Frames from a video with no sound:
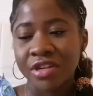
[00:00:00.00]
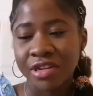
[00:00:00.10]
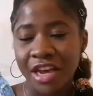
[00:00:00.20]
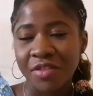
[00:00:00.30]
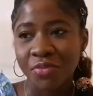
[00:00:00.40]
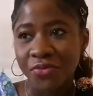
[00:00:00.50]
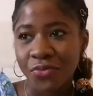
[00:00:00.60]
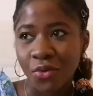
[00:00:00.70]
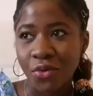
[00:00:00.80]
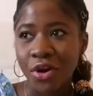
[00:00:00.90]
the night
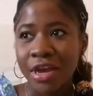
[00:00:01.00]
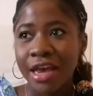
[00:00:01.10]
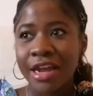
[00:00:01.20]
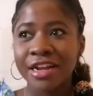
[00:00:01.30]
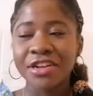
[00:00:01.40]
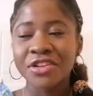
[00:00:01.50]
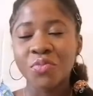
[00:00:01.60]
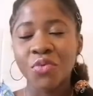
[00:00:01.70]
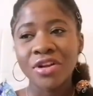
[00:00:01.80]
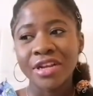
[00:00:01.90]
before, and then in
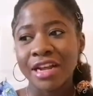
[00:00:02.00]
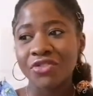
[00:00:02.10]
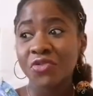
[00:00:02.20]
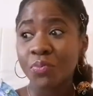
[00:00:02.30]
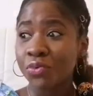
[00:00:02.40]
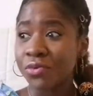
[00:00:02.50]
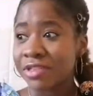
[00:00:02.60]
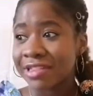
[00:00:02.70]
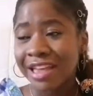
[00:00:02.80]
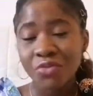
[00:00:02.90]
the morning I just pulled it.